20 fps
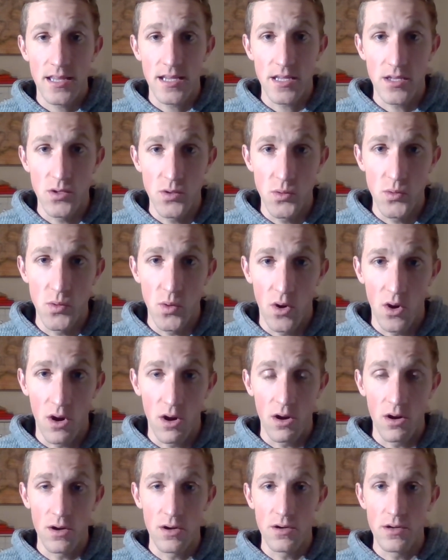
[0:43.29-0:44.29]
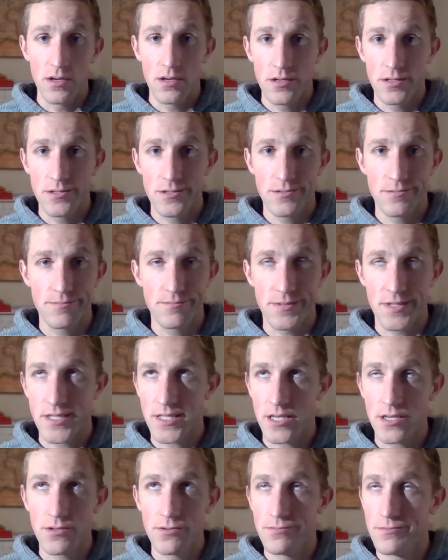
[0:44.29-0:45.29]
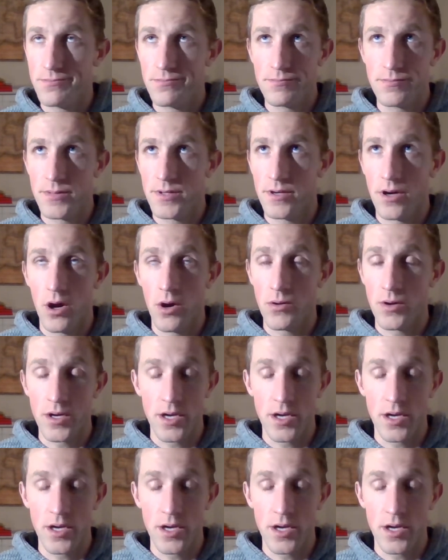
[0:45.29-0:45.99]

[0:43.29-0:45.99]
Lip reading: you own